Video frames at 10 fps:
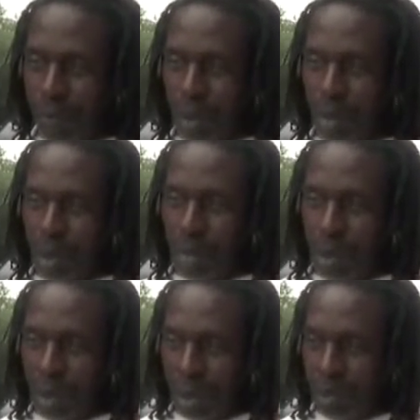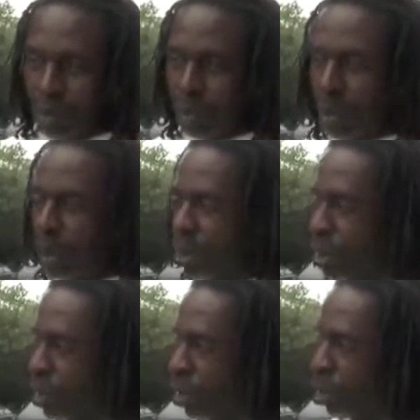They told me I would have to repeat it
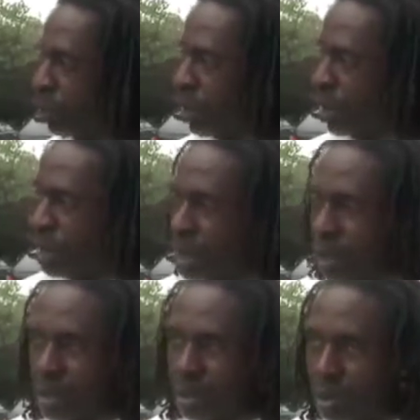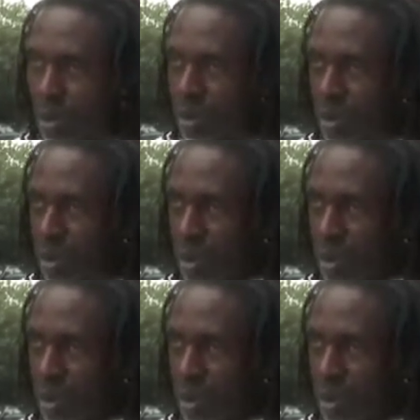12th grade again, so